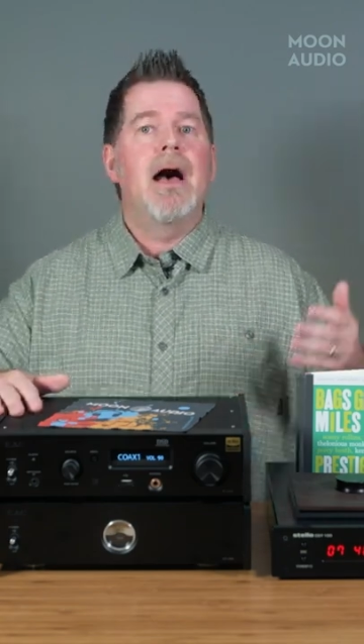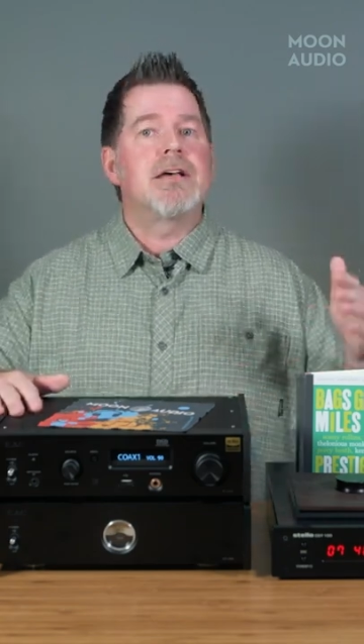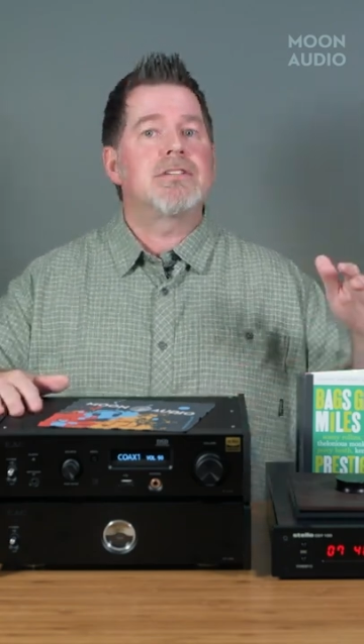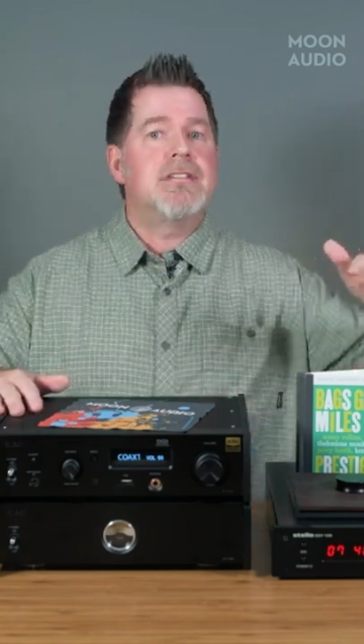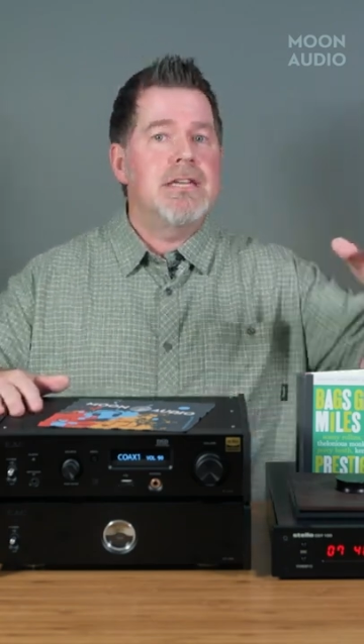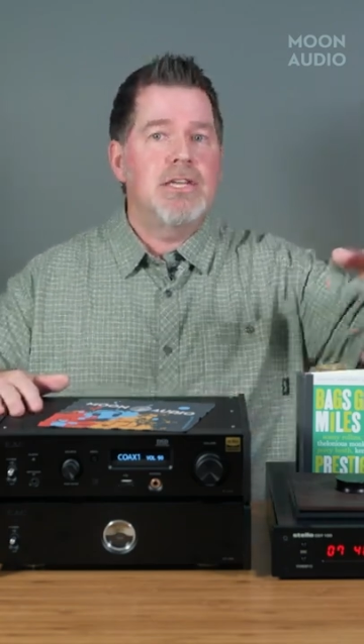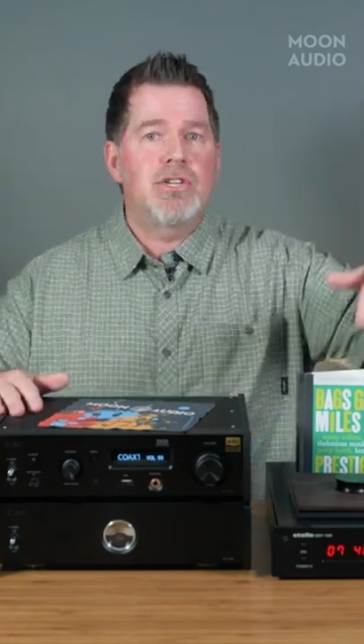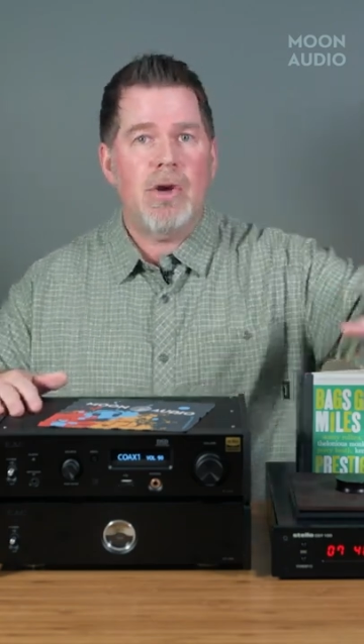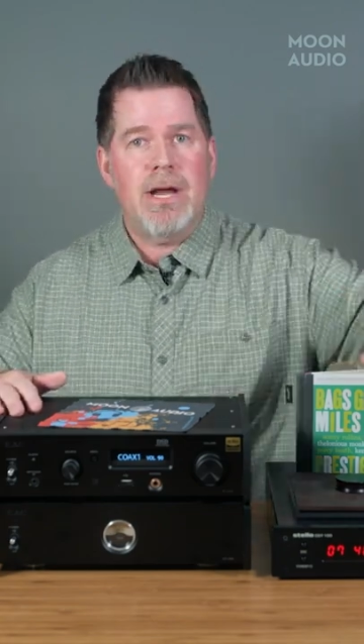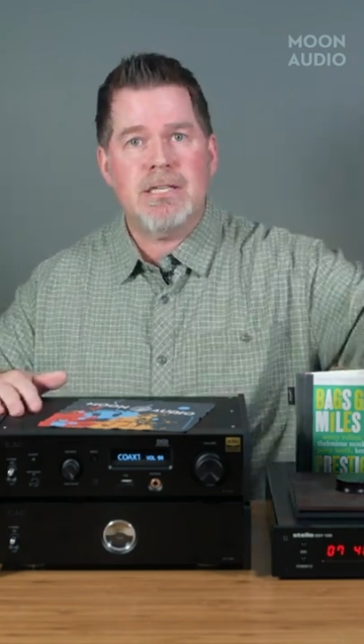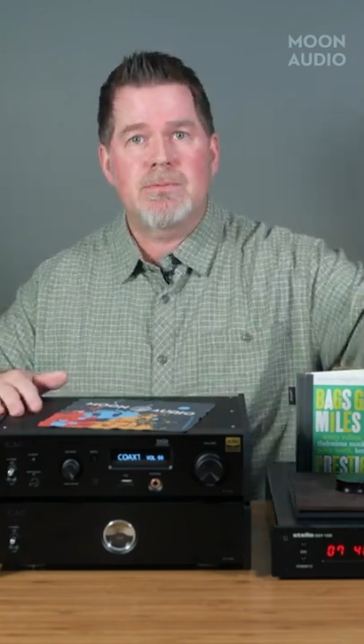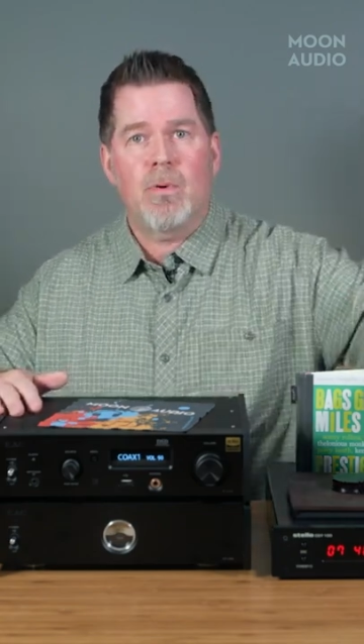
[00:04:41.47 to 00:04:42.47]
a C D
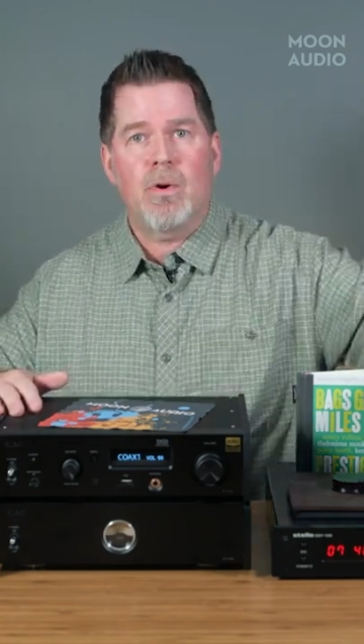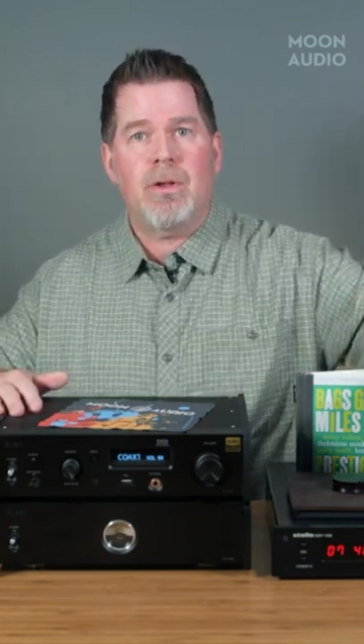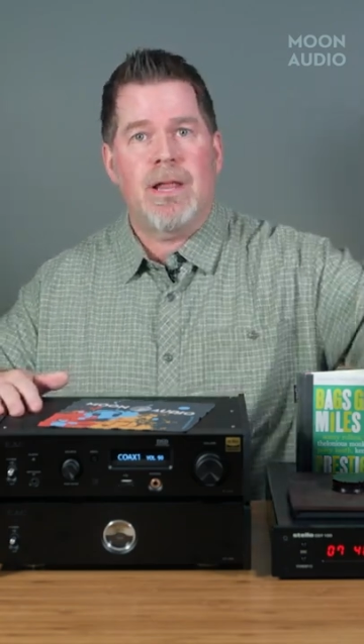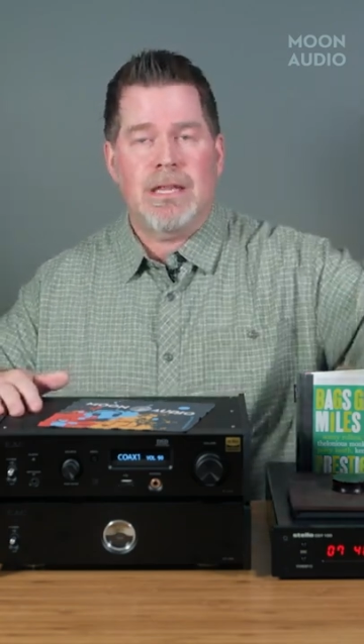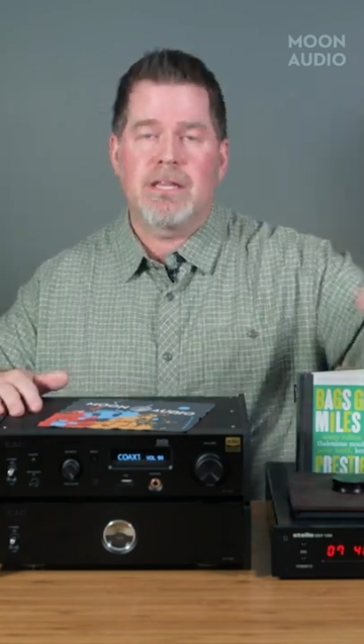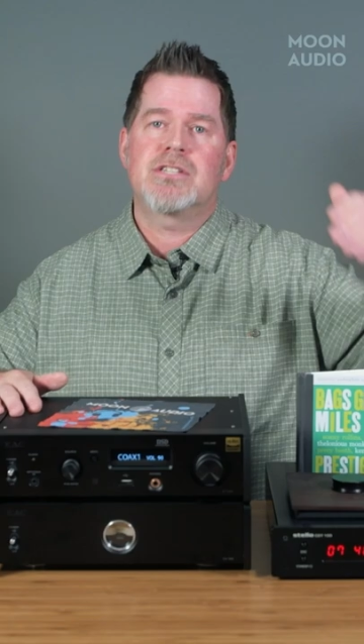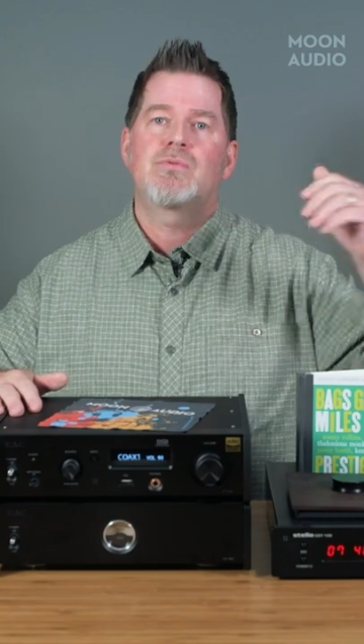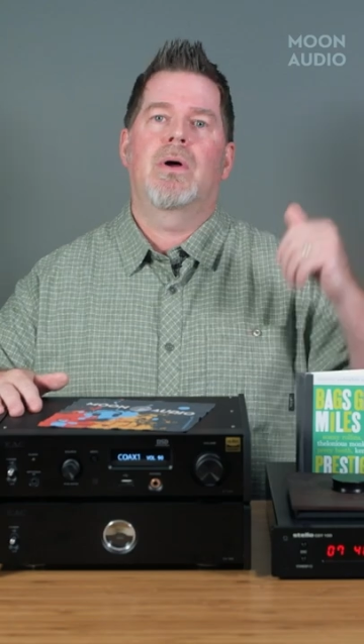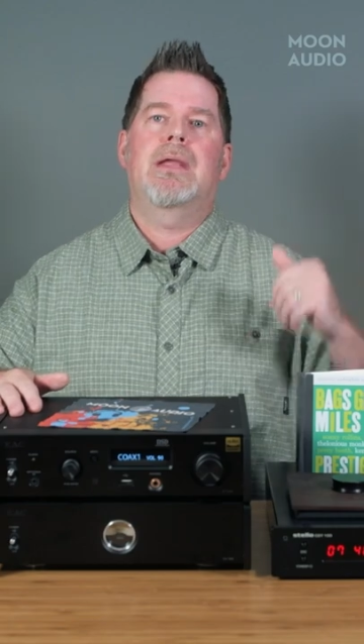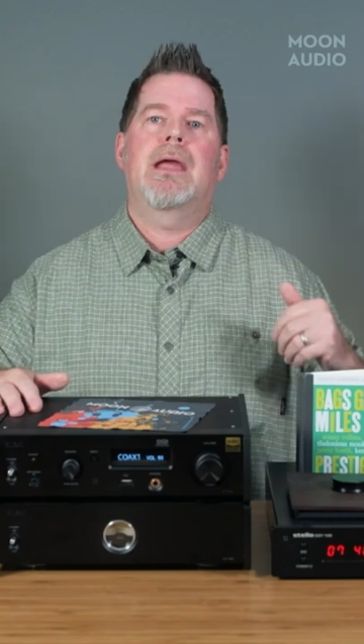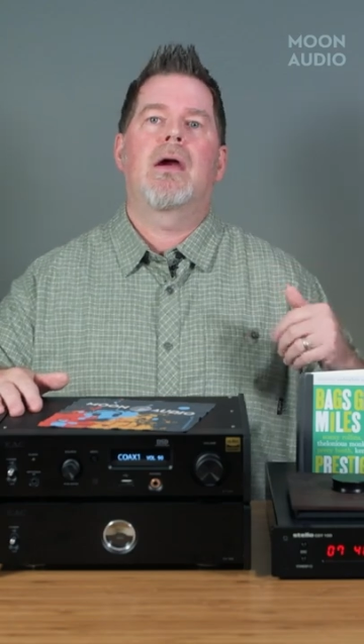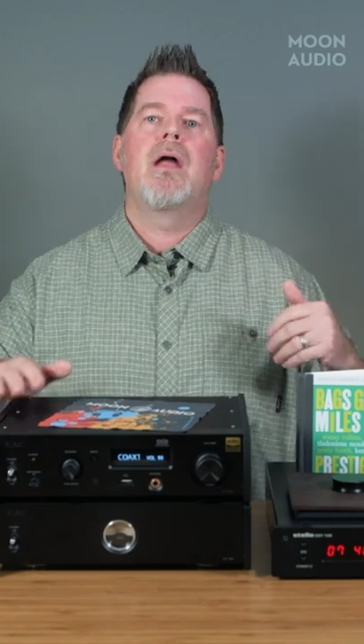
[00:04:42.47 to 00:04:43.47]
transport like this
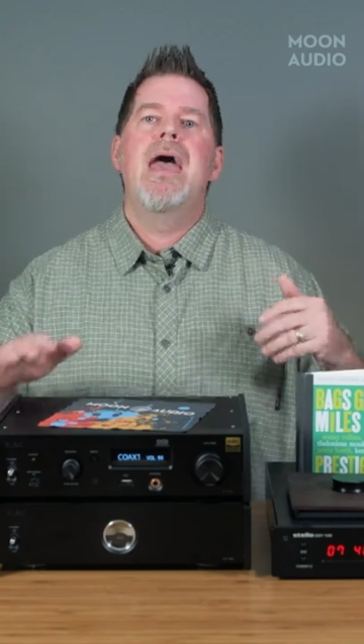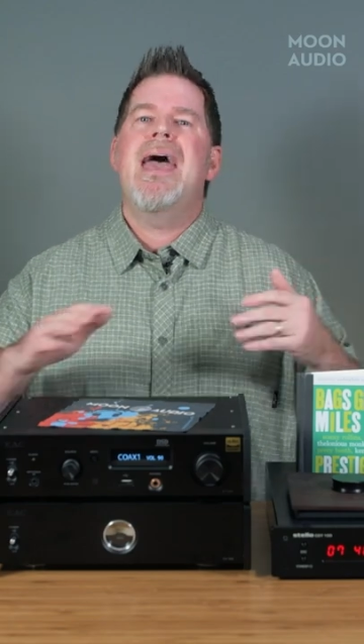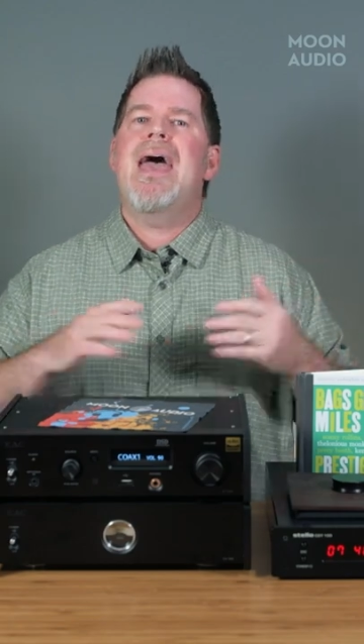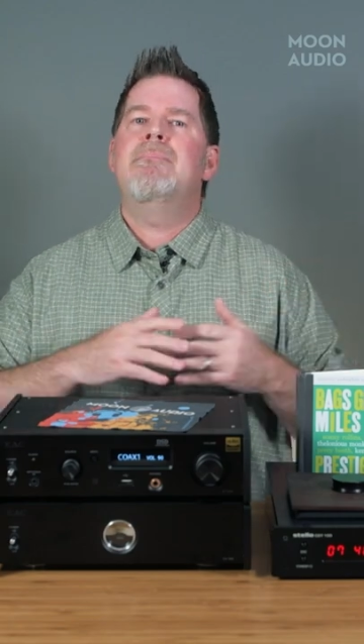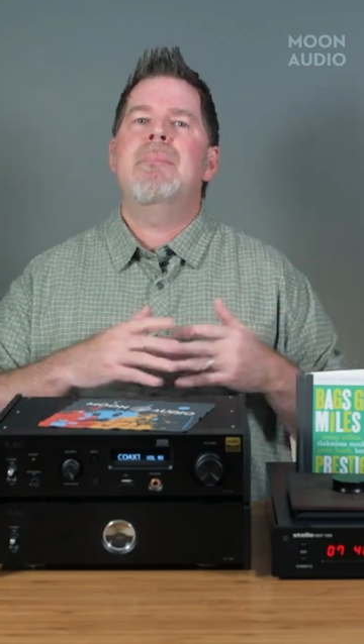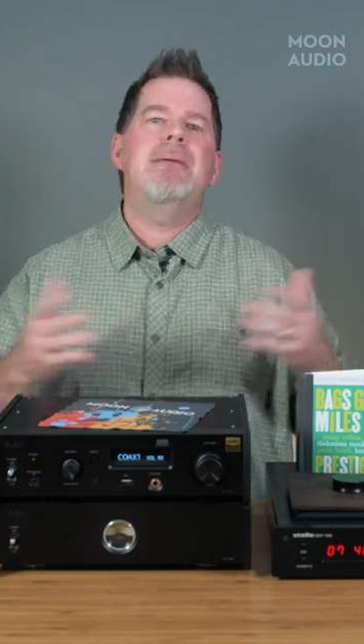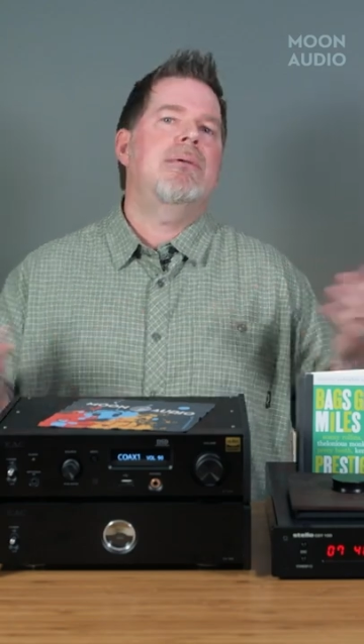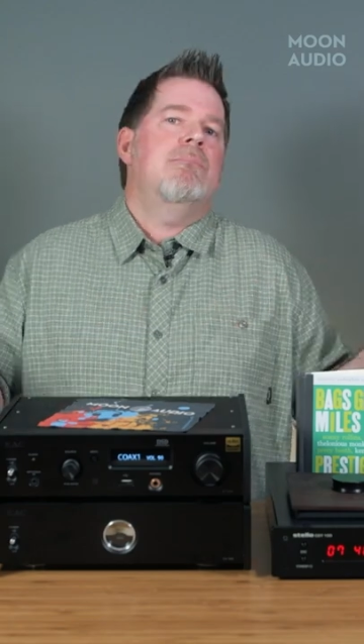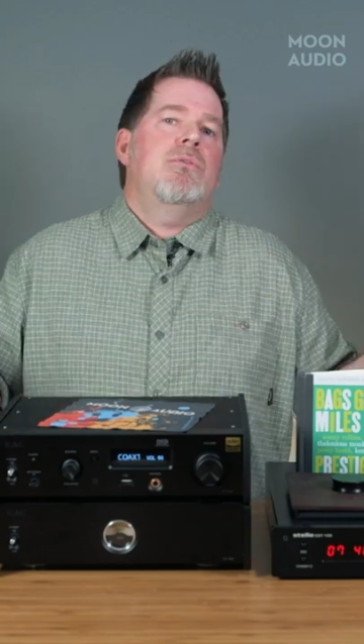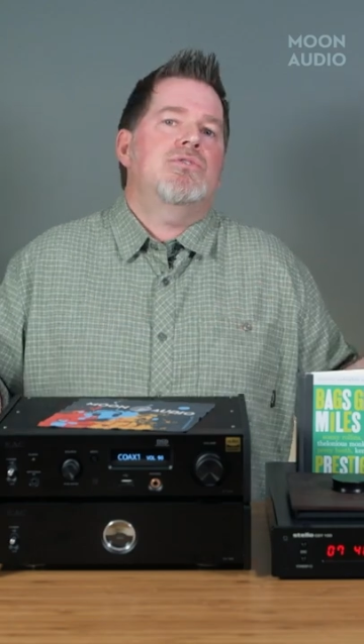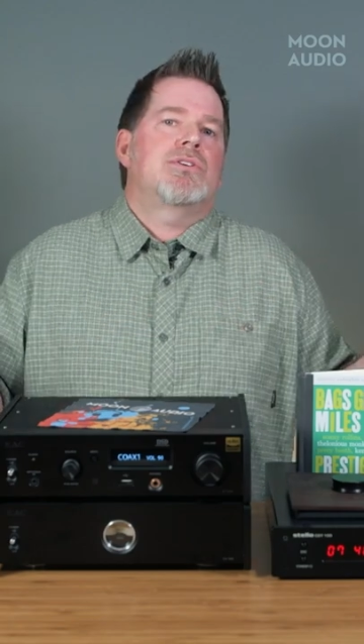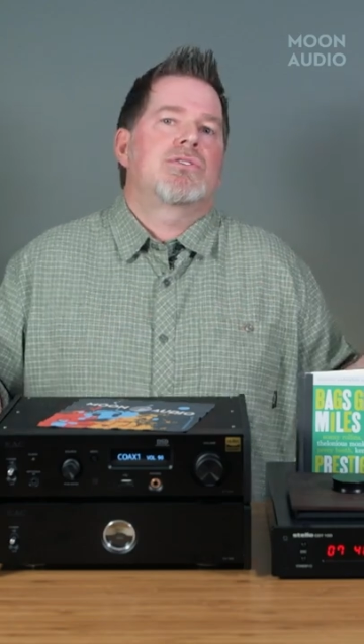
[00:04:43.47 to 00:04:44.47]
one here, and maybe a
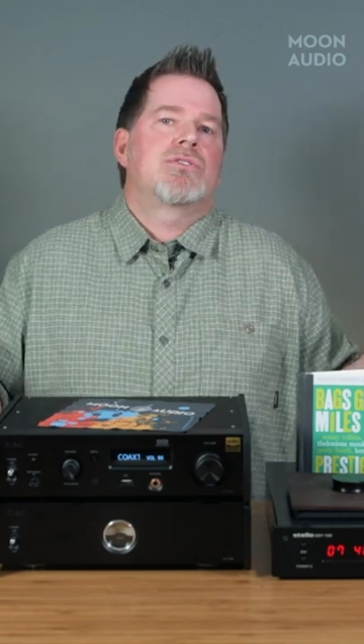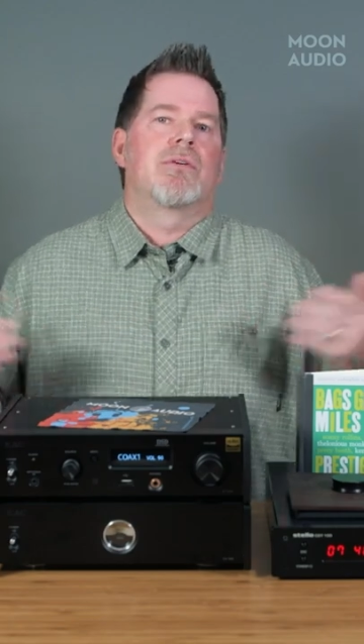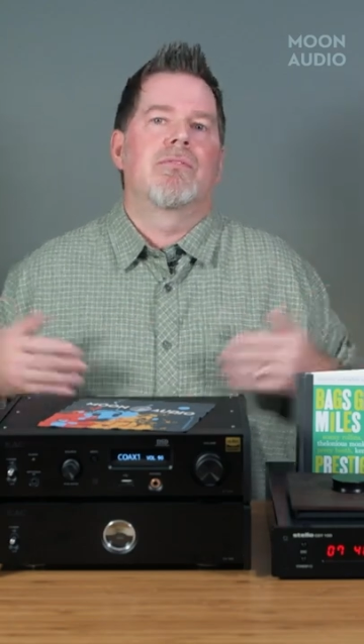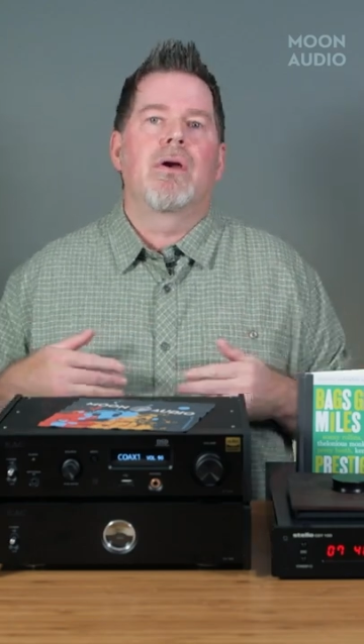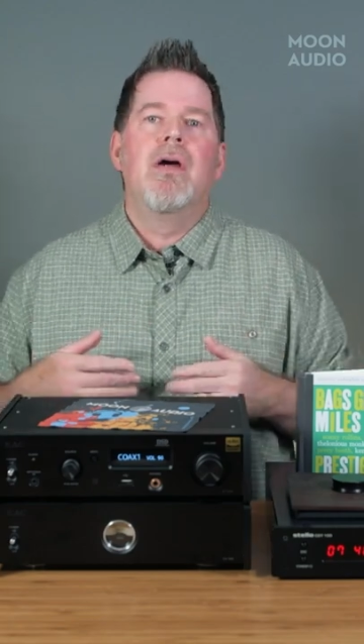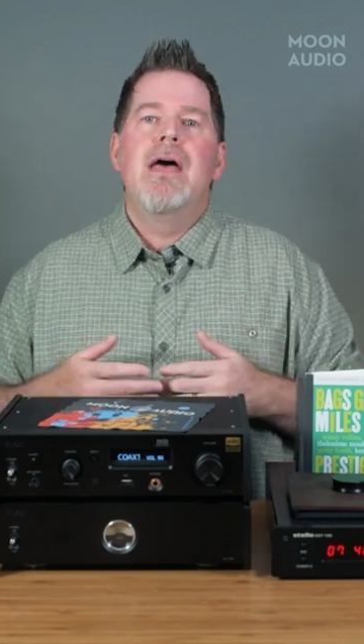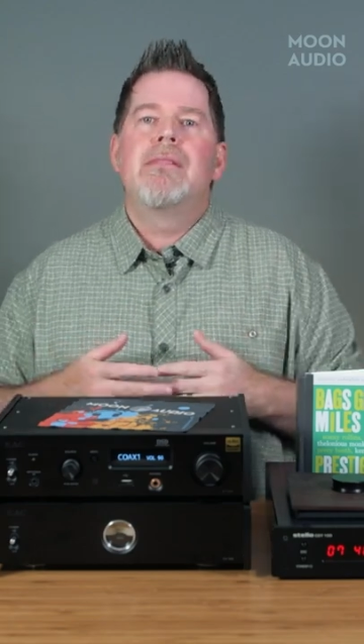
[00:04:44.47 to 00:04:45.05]
music server.